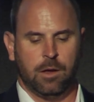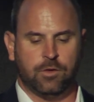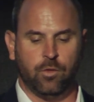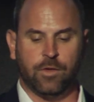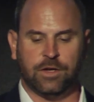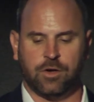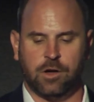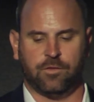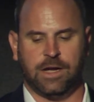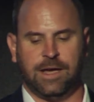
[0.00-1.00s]
To enrich
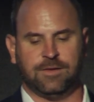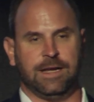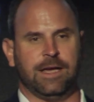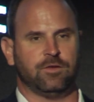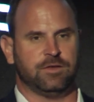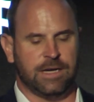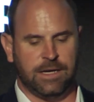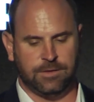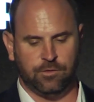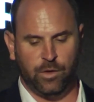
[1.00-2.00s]
our threat casting
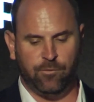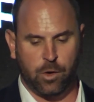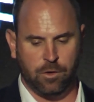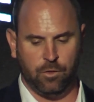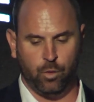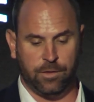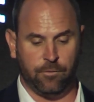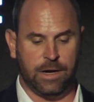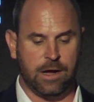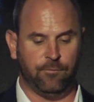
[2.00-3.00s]
exercises, we've partnered with a
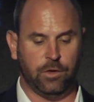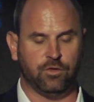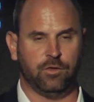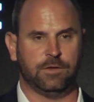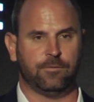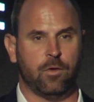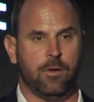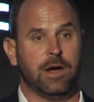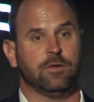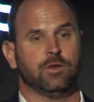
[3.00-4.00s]
renowned futurist
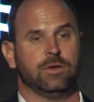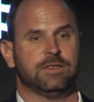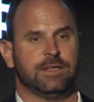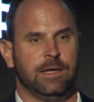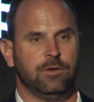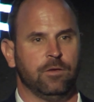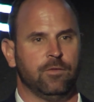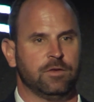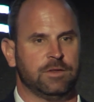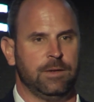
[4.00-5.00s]
from Arizona State
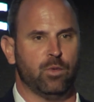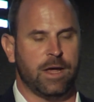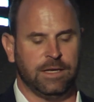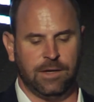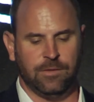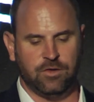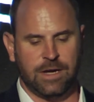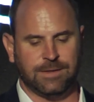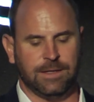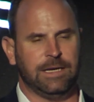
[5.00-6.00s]
University, Brian David
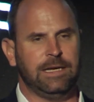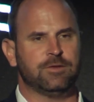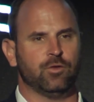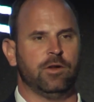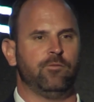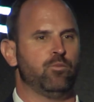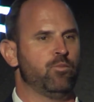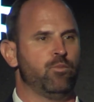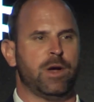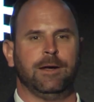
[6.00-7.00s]
Johnson. He sort of
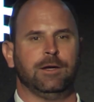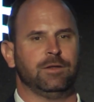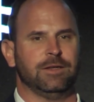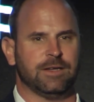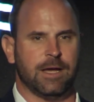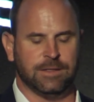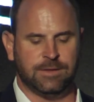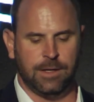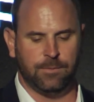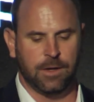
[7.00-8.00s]
pioneered this
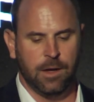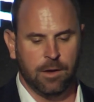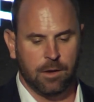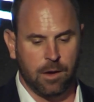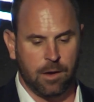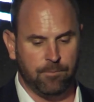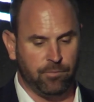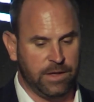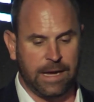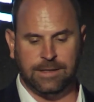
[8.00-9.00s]
concept,
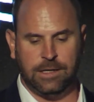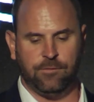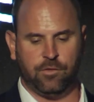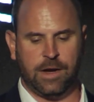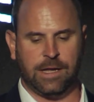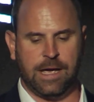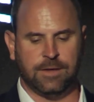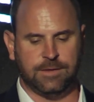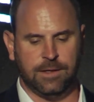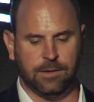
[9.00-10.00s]
um, the idea of threat
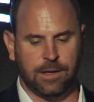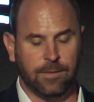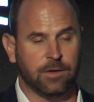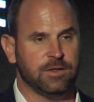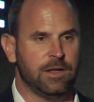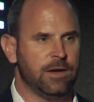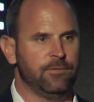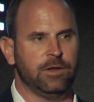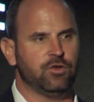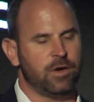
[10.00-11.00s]
casting, and there's a lot
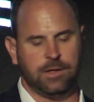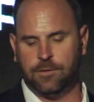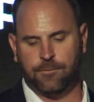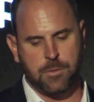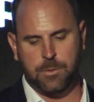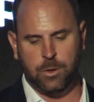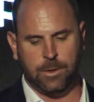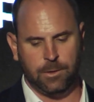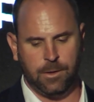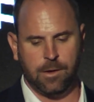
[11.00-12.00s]
of literature out there from him you
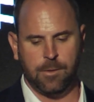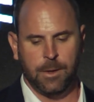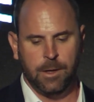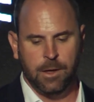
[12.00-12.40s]
can look up.